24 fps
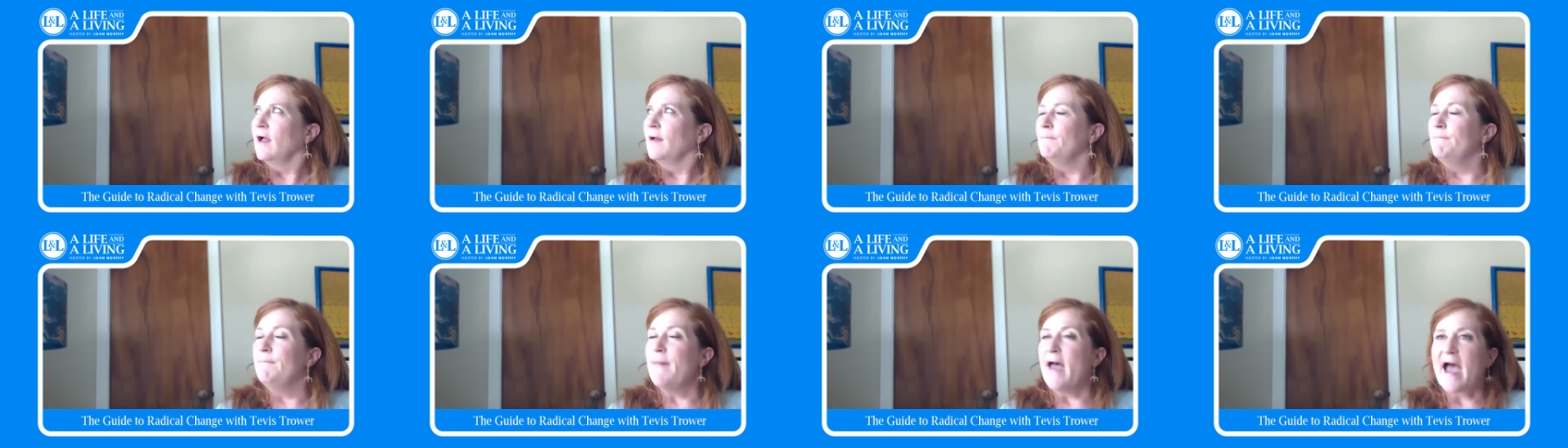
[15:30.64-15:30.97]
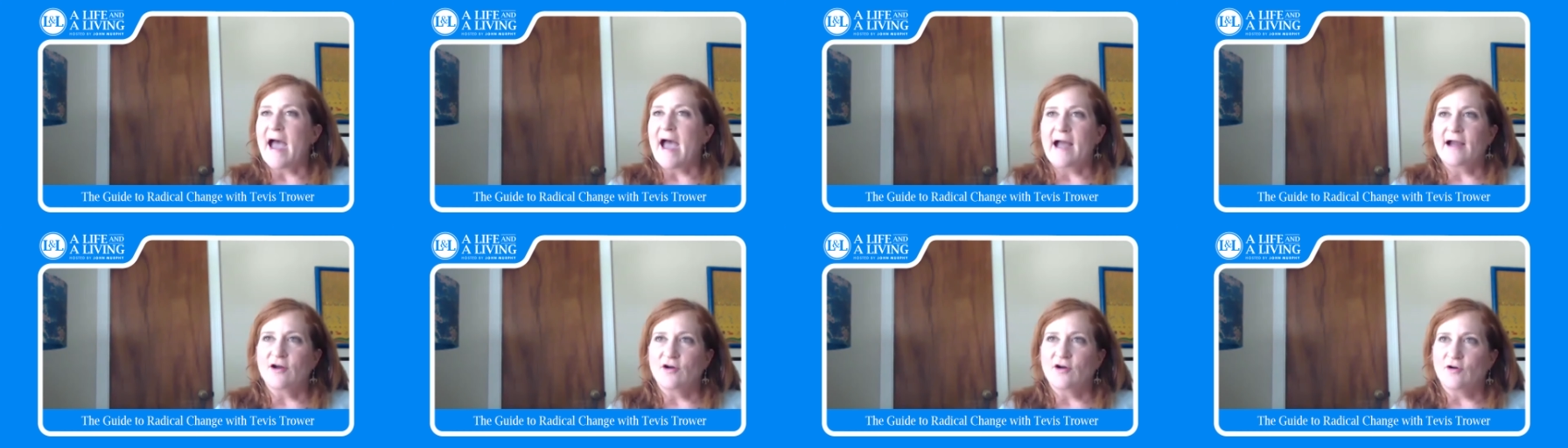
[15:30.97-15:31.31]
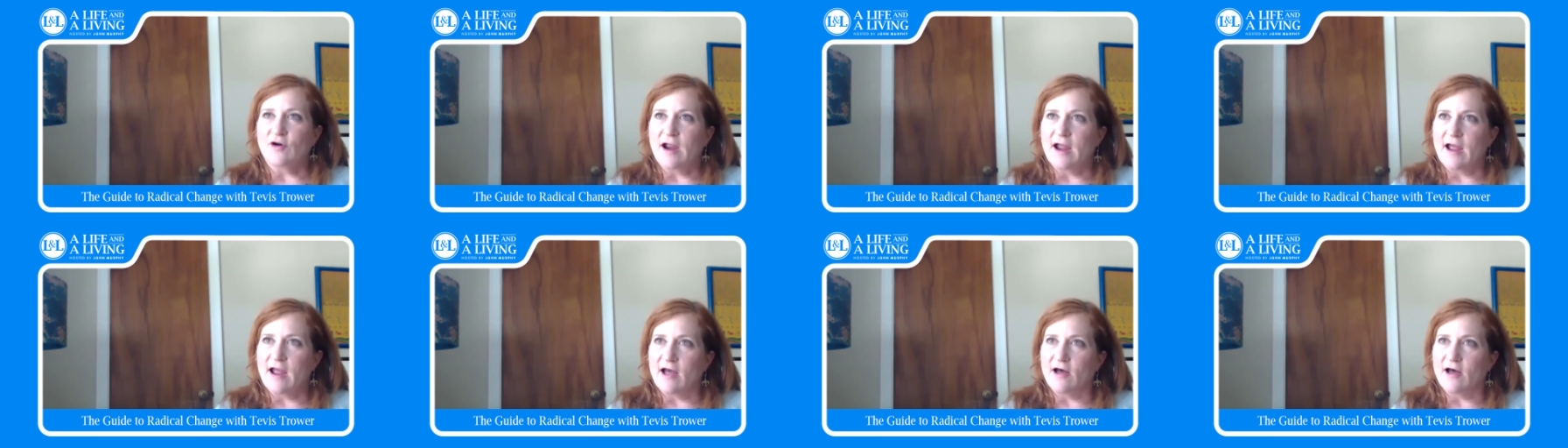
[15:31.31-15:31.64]

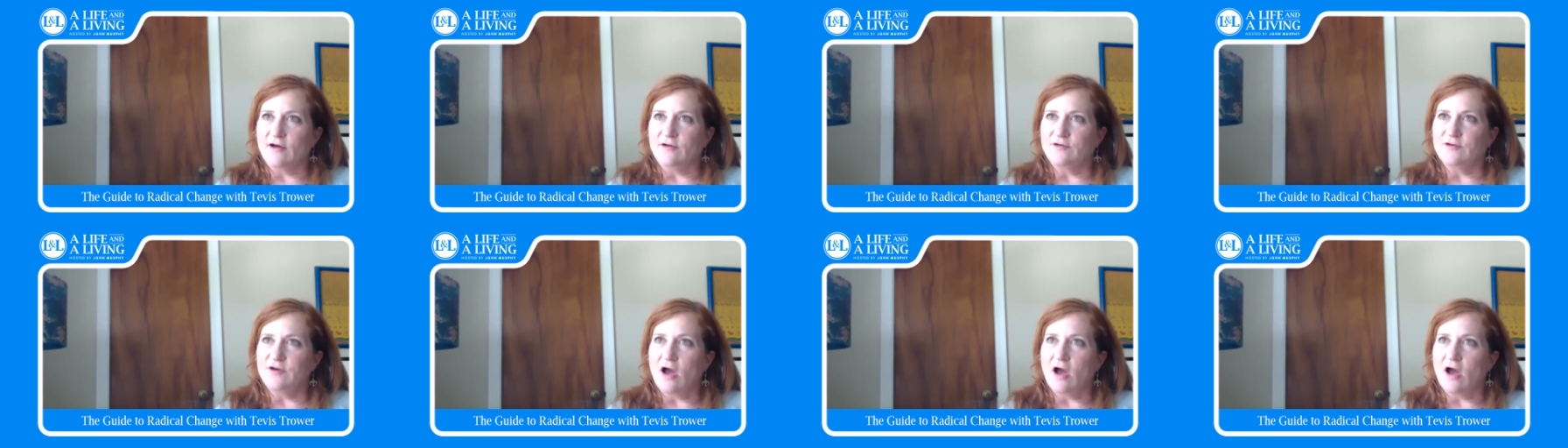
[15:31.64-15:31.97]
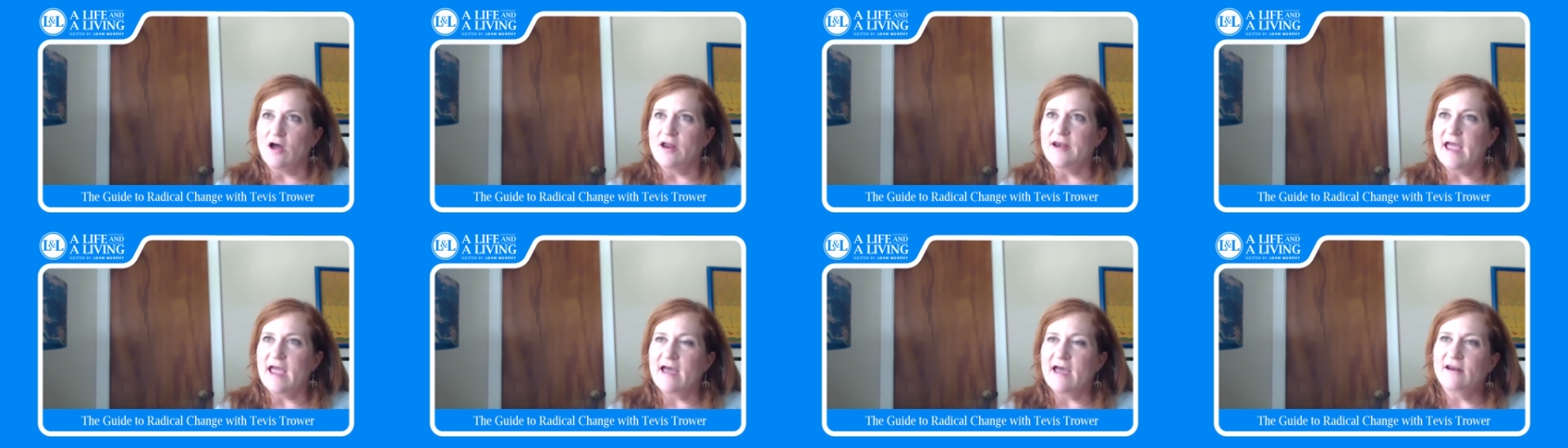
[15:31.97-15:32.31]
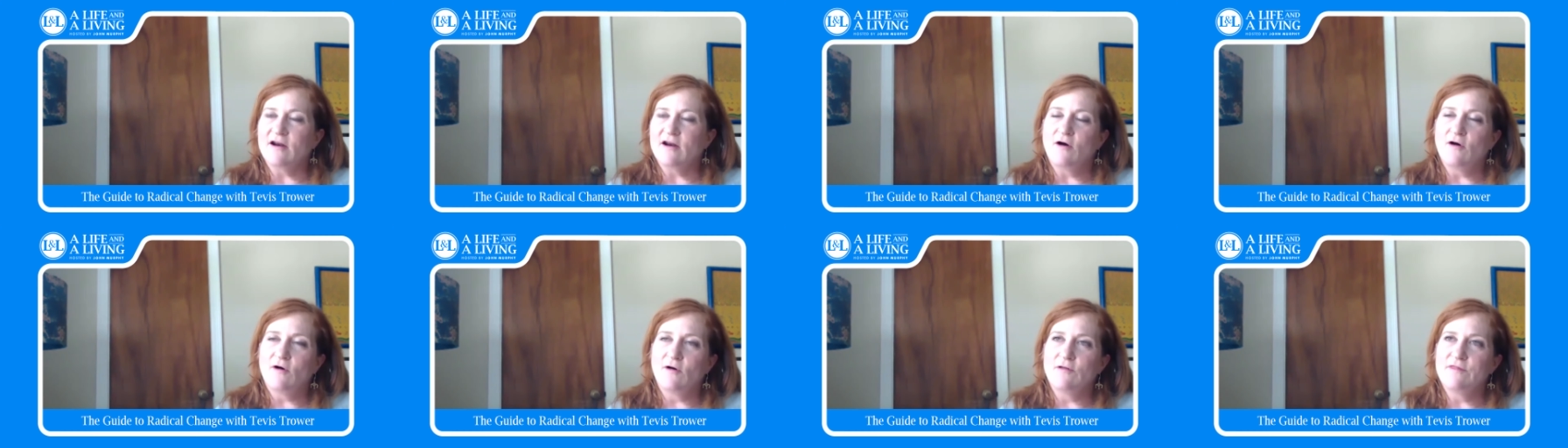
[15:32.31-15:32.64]
background on how
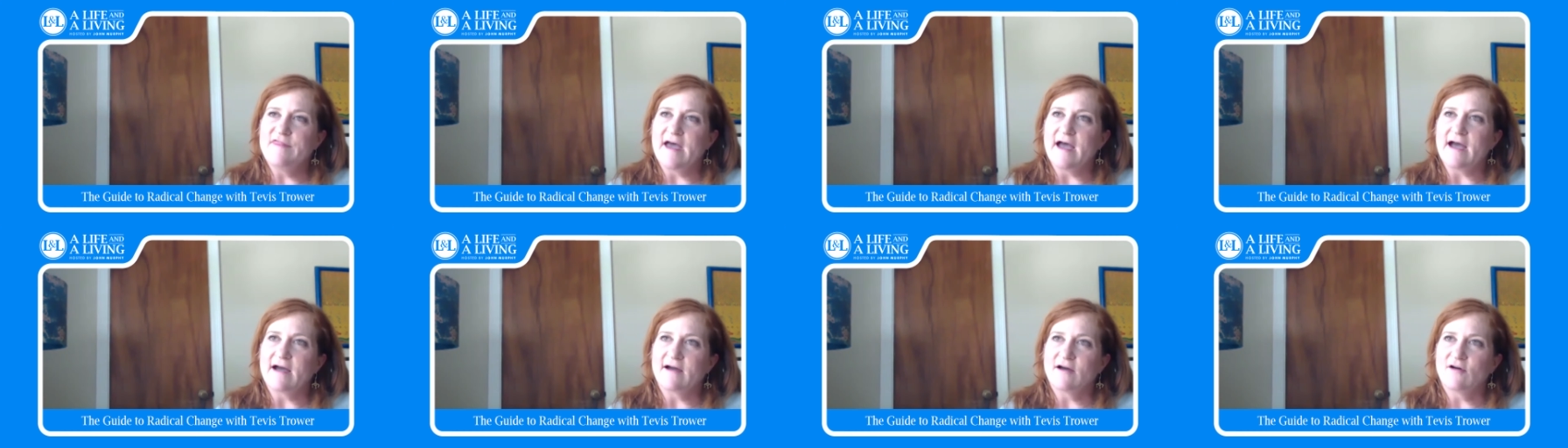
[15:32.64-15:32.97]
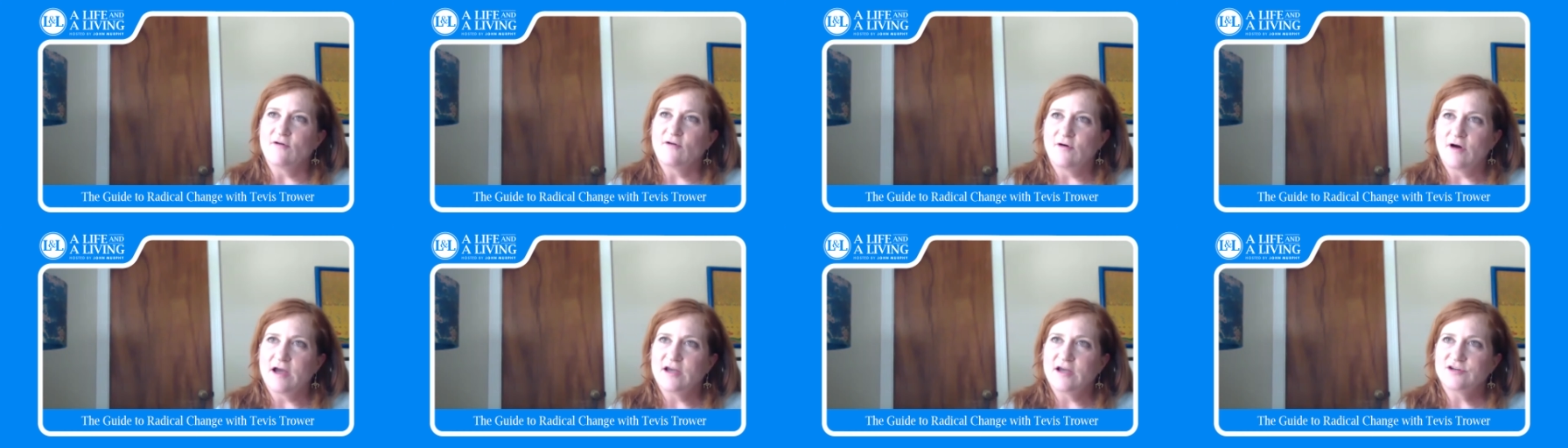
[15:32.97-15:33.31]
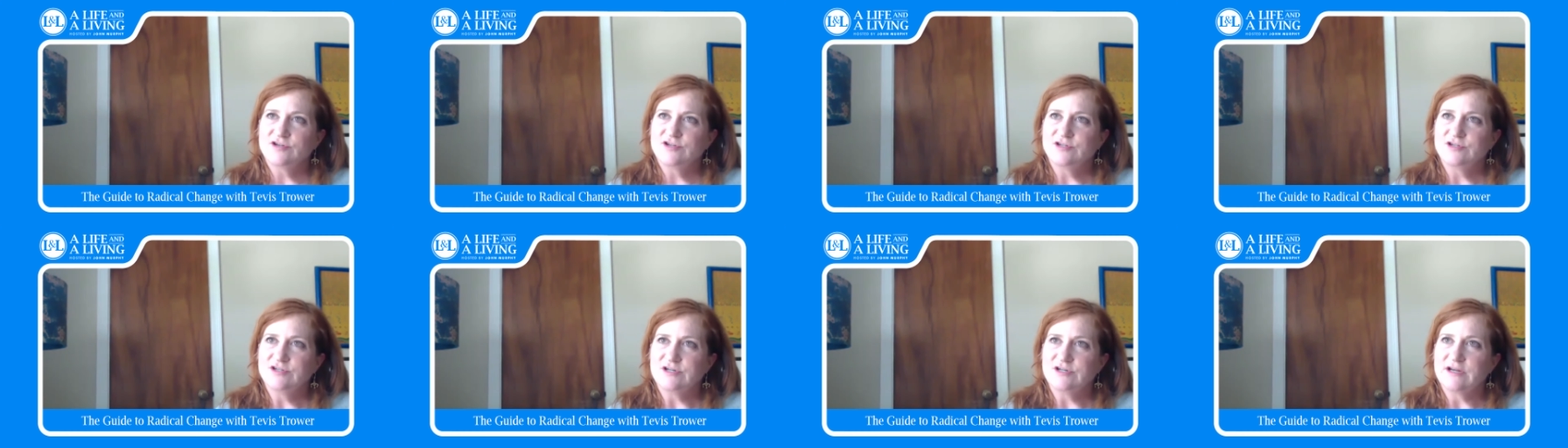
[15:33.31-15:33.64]
to hold that
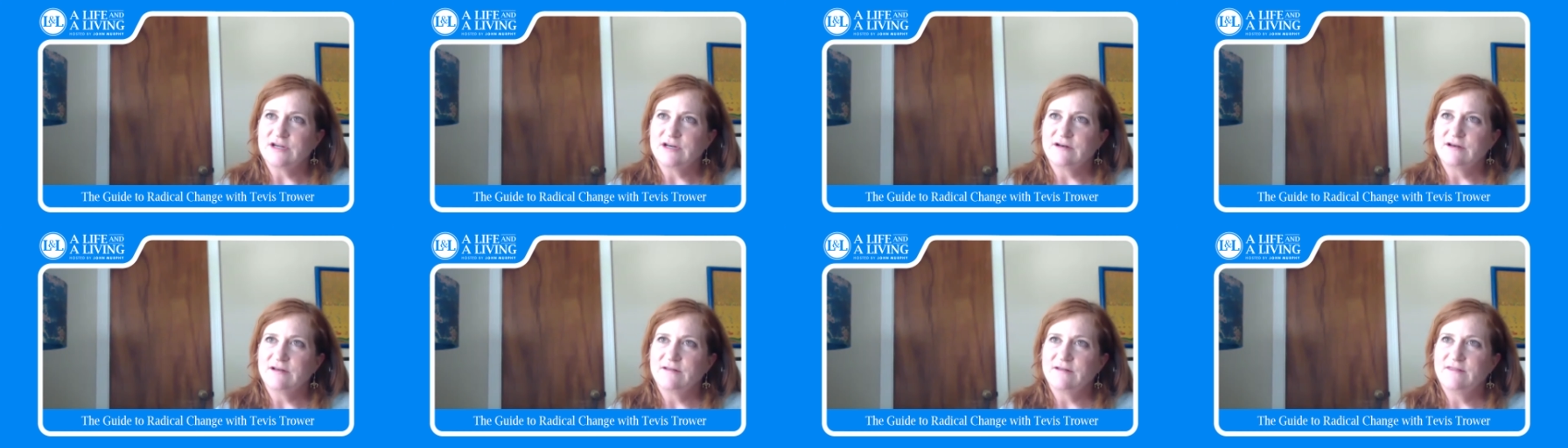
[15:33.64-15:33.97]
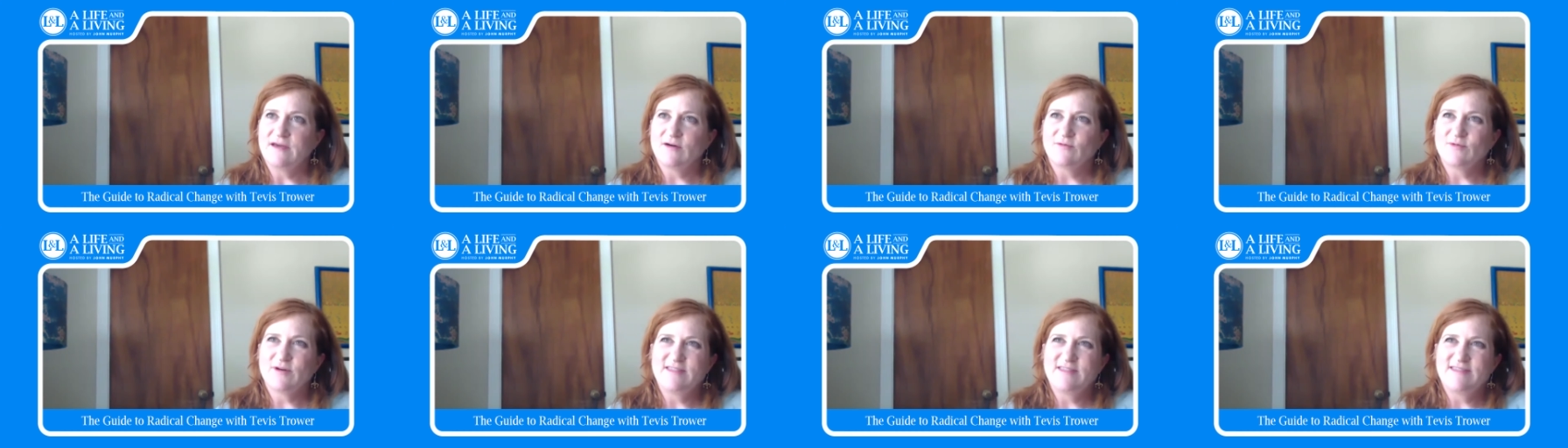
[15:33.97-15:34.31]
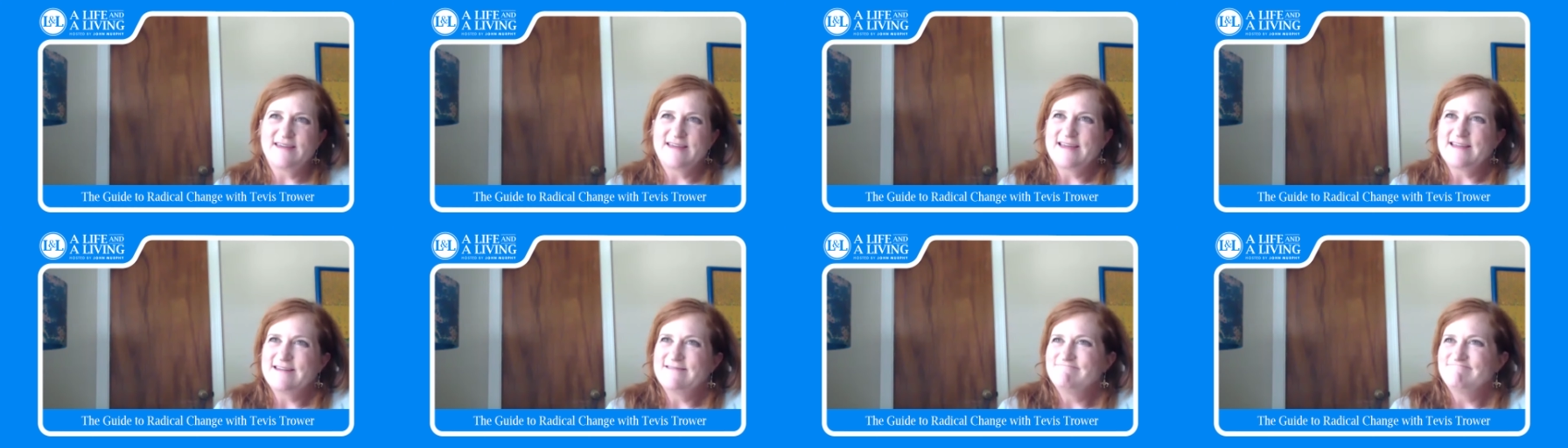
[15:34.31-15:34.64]
question that
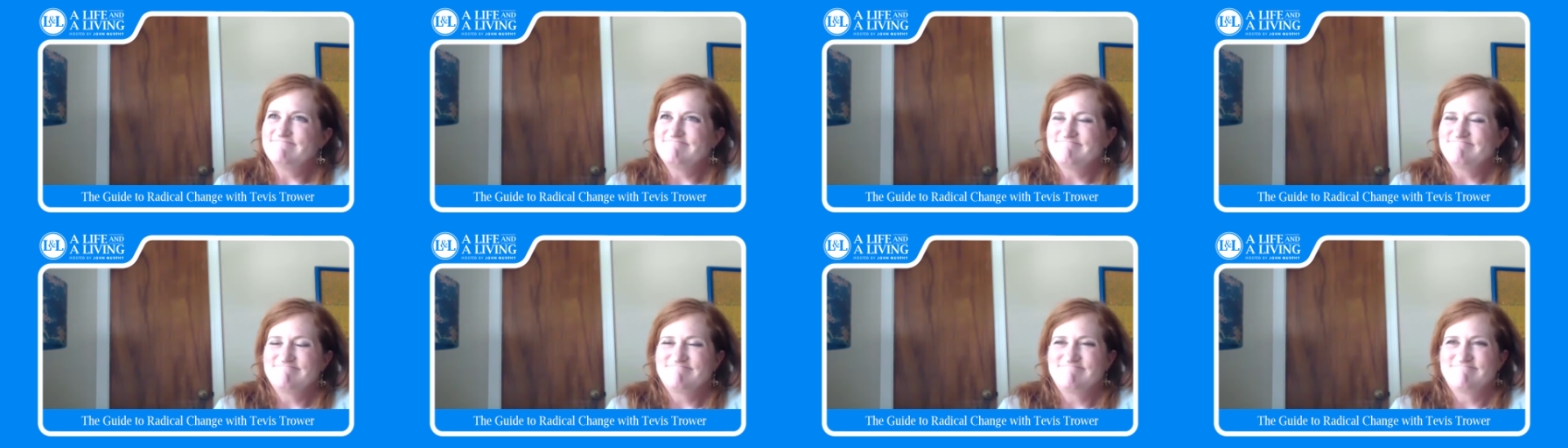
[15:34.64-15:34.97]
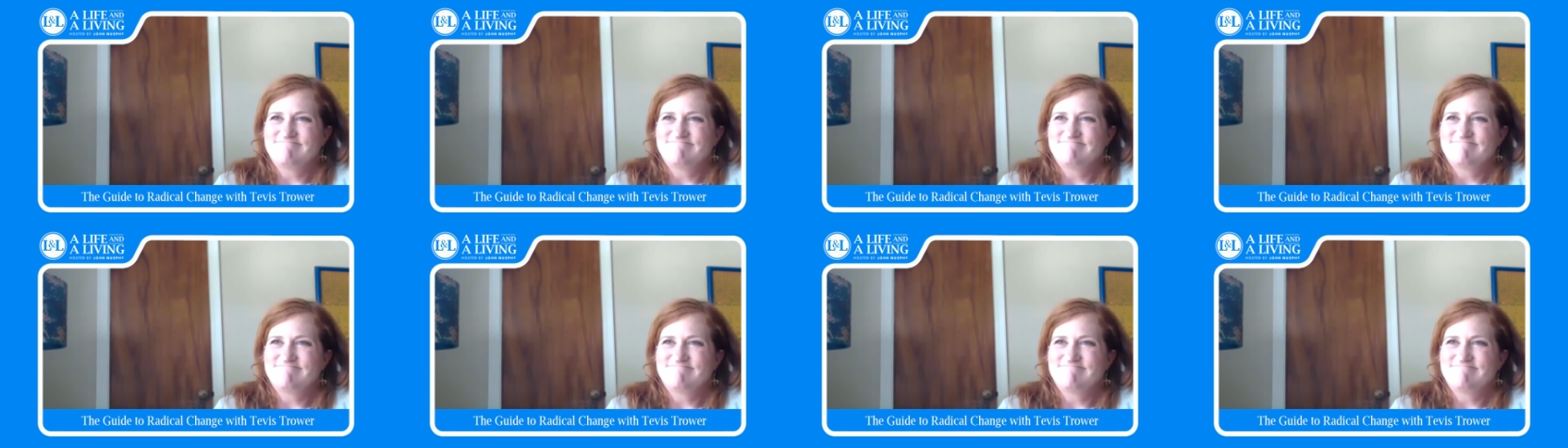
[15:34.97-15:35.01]
within